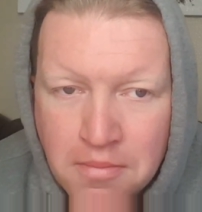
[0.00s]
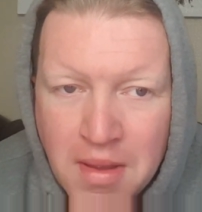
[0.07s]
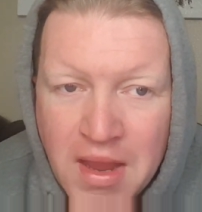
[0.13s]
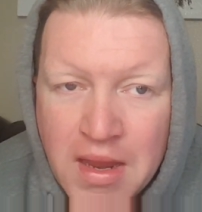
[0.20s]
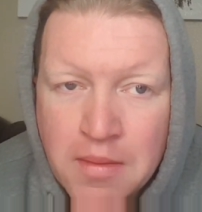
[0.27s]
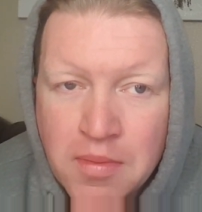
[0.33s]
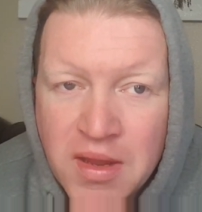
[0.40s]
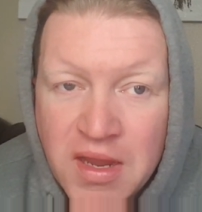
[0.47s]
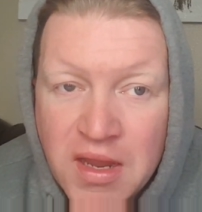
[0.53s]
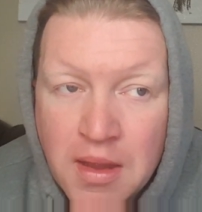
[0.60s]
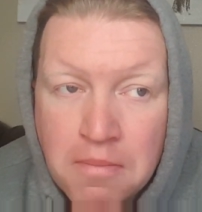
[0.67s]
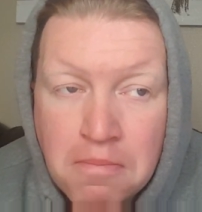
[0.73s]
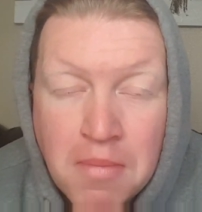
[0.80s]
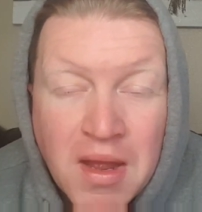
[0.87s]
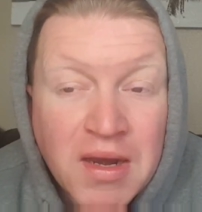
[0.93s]
Maybe
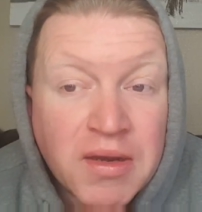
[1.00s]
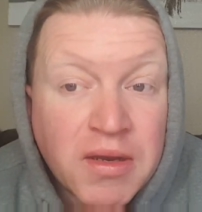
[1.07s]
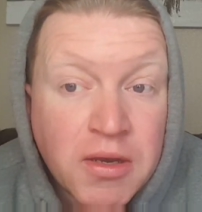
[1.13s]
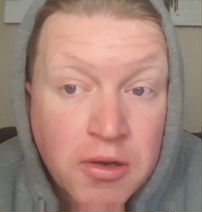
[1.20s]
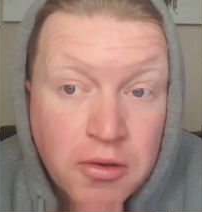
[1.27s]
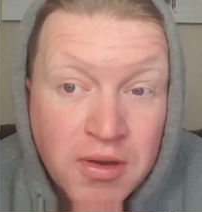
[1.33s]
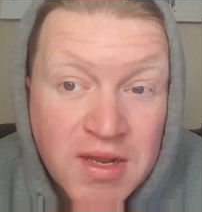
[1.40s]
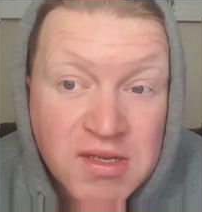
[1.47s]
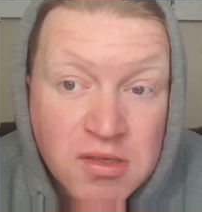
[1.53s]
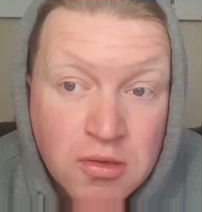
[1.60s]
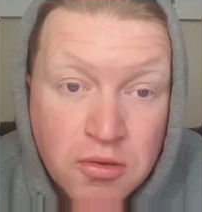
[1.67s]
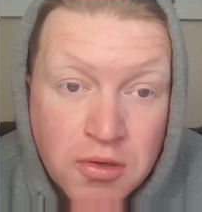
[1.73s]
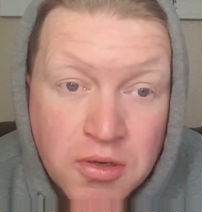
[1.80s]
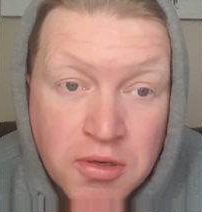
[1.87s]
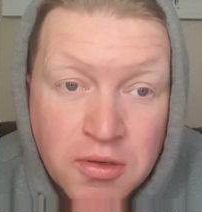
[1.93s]
Amanda Nunes
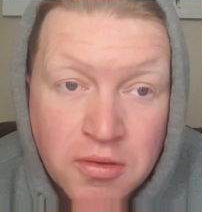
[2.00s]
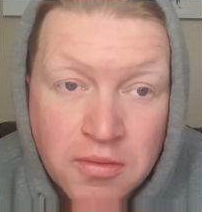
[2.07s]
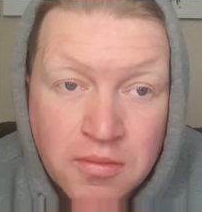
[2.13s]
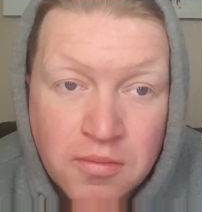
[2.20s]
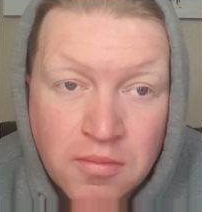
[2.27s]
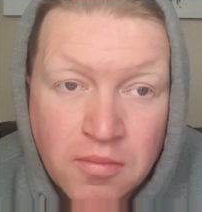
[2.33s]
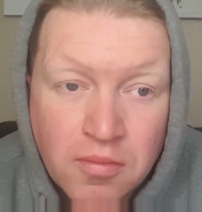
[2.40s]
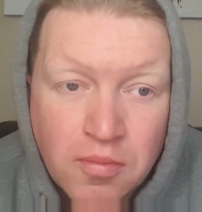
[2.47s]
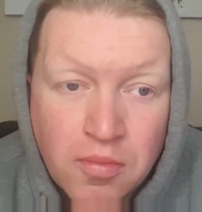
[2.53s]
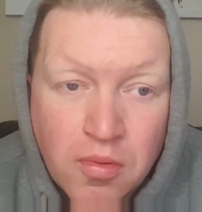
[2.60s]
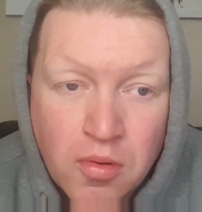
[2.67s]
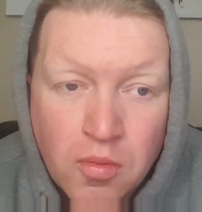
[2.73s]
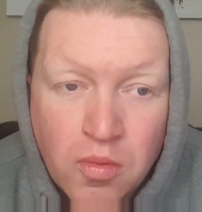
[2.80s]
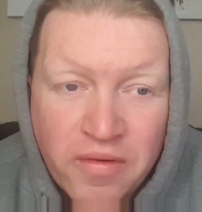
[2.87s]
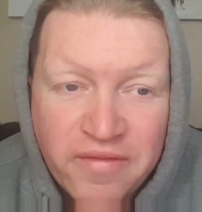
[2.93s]
could have done,
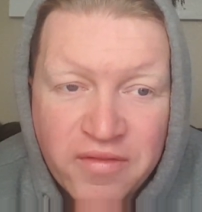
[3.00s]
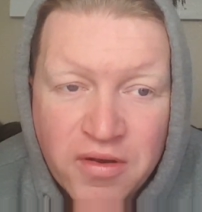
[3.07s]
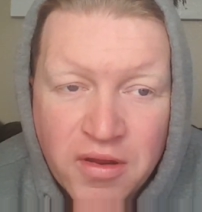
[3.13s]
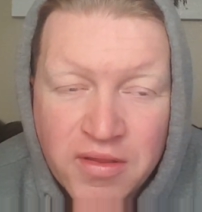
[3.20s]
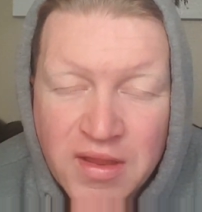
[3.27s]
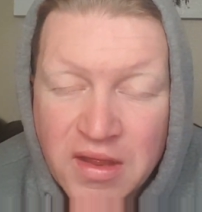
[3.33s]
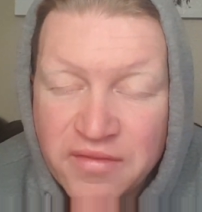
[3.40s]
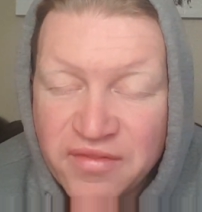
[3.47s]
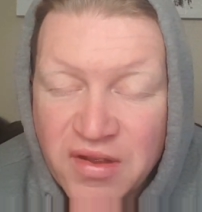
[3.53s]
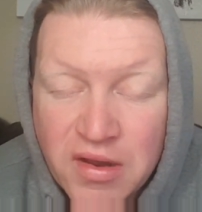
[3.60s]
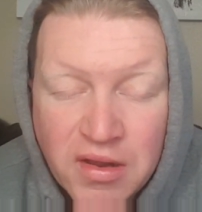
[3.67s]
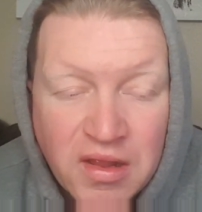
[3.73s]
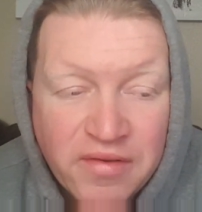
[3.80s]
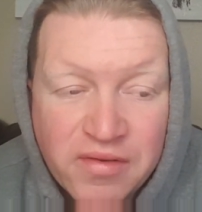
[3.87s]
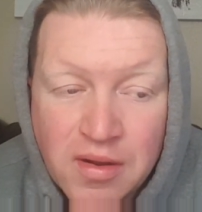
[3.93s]
but whether or not that
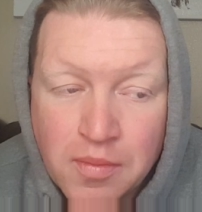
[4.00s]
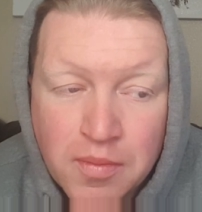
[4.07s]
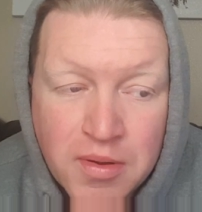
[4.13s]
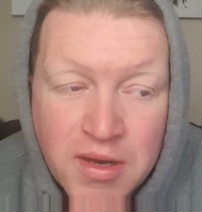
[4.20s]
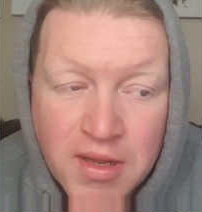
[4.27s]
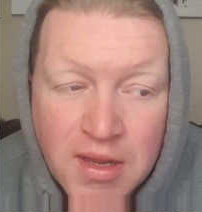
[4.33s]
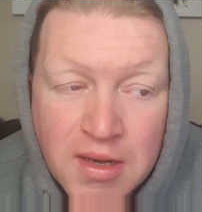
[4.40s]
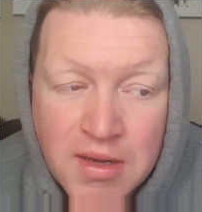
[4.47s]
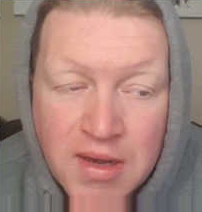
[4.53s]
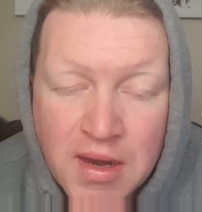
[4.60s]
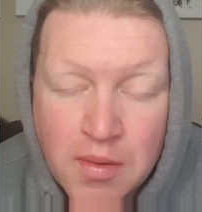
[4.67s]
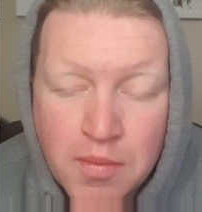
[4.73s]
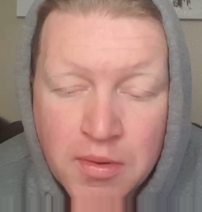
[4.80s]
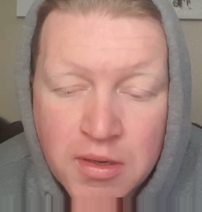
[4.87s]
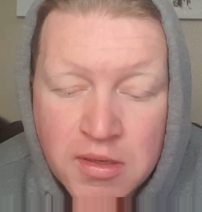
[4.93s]
fight will ever happen again
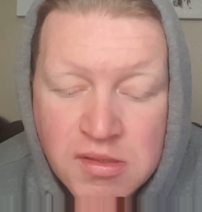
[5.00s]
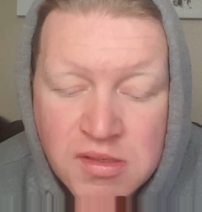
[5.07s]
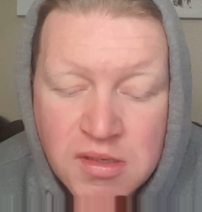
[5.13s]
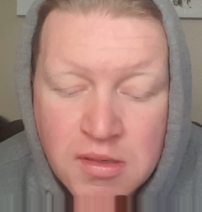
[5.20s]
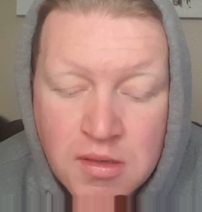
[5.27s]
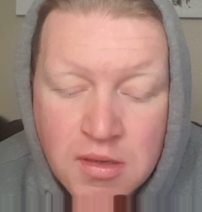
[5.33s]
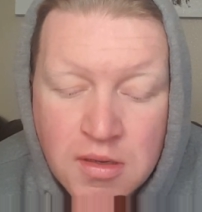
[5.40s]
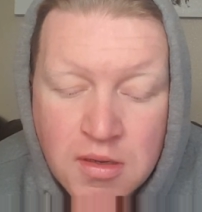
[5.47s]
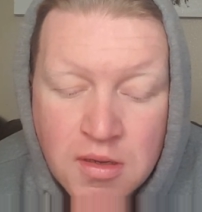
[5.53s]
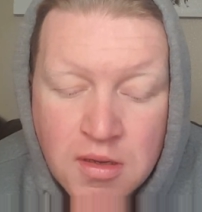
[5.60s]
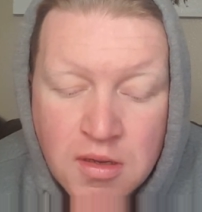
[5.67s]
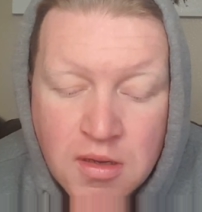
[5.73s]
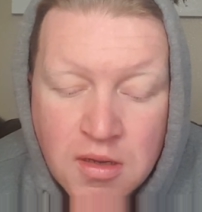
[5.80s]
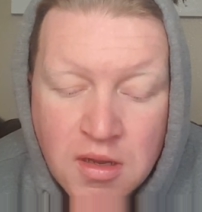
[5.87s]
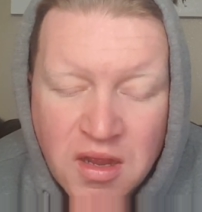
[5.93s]
now, because
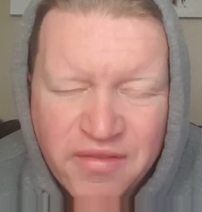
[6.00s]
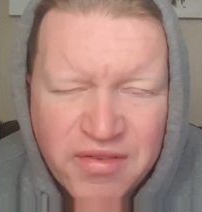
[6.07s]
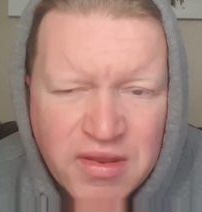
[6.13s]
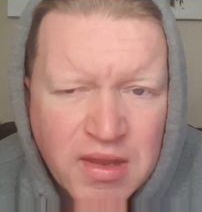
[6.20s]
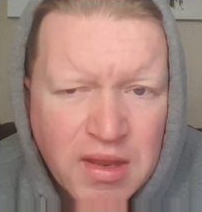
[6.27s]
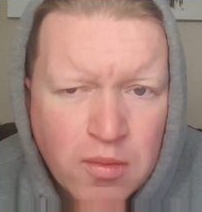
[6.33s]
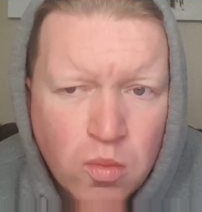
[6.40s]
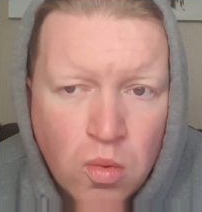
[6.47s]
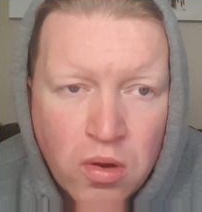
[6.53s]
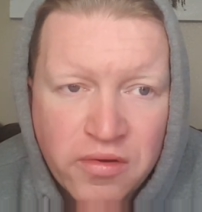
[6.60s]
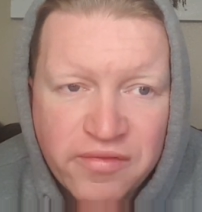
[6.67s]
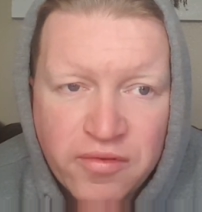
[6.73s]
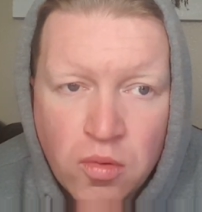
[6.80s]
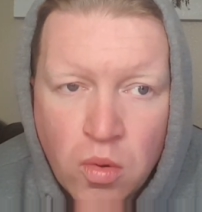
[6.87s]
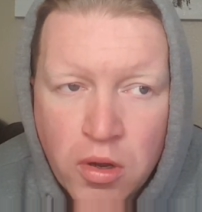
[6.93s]
I think they're
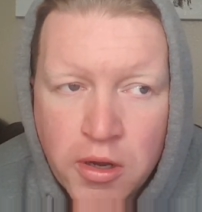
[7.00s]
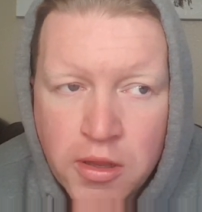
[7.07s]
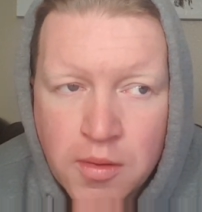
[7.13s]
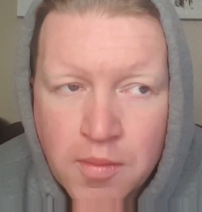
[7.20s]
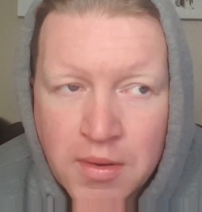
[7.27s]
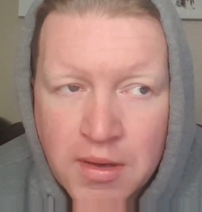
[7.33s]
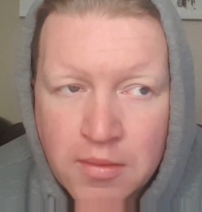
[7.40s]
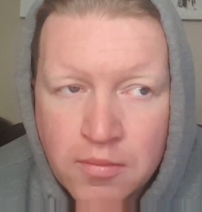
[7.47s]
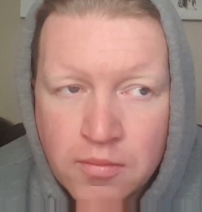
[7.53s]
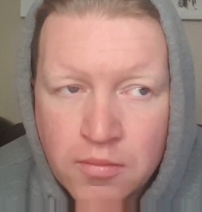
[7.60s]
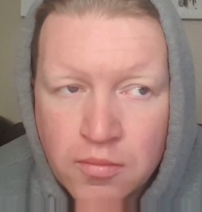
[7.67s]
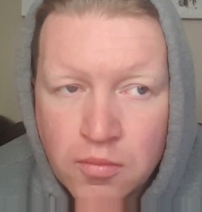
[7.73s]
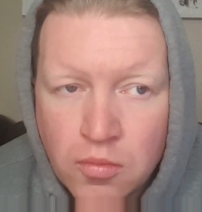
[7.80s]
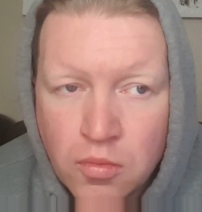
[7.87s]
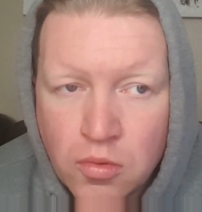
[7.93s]
1-for-1 at the minute.
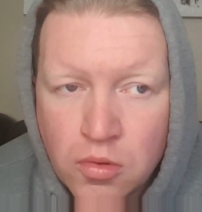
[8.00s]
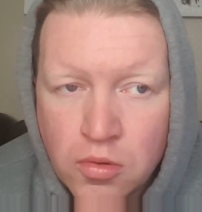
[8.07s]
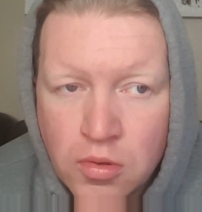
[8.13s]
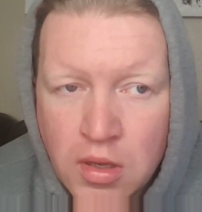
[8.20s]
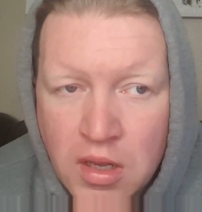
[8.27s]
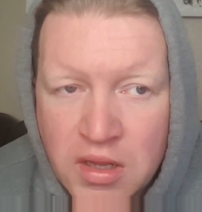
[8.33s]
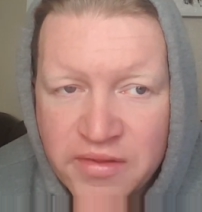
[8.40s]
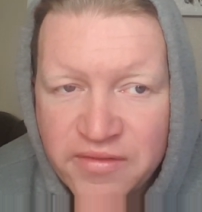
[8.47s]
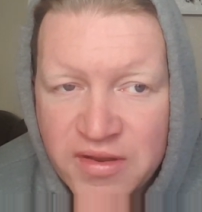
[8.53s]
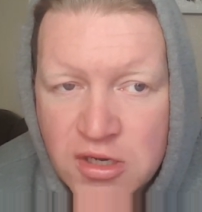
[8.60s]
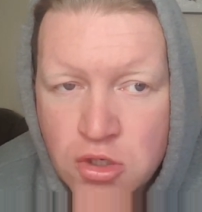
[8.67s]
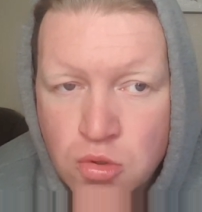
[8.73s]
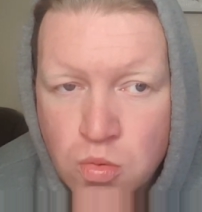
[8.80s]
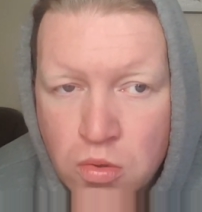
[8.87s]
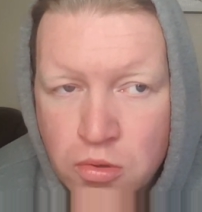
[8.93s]
They've
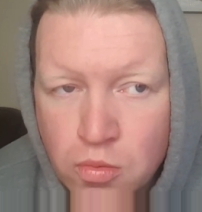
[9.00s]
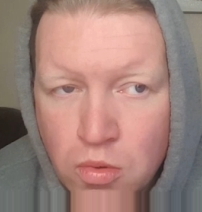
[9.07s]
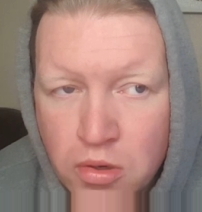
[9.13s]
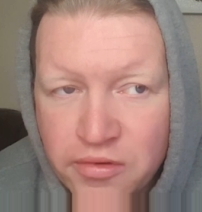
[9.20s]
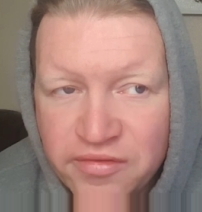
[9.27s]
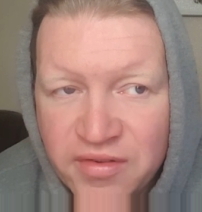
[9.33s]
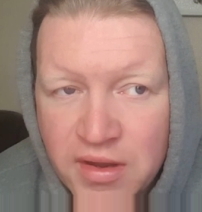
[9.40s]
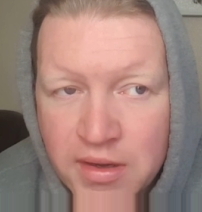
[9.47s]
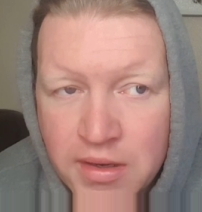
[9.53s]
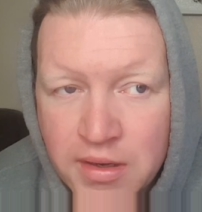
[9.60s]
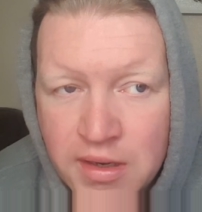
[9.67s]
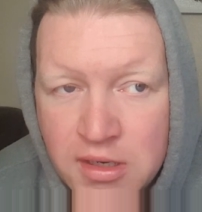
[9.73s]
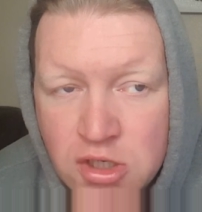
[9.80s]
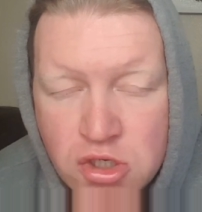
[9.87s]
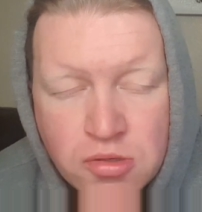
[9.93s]
each won one fight
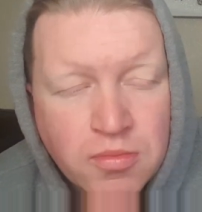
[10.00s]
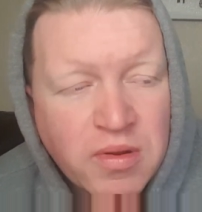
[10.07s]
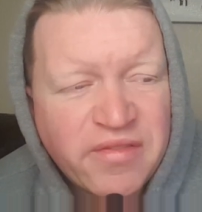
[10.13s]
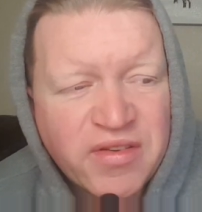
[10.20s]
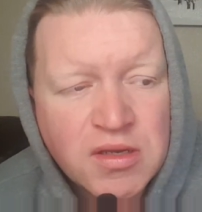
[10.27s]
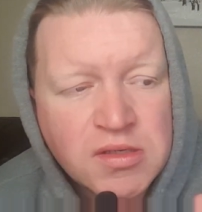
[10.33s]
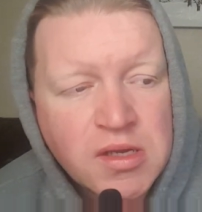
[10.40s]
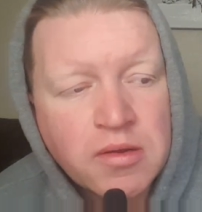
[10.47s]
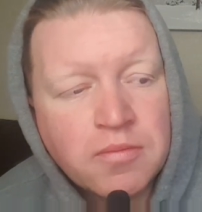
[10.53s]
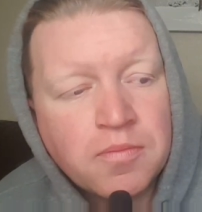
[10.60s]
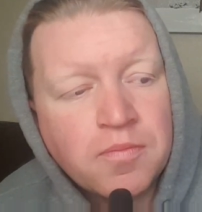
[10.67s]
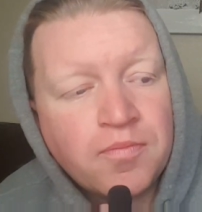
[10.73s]
each, I think so.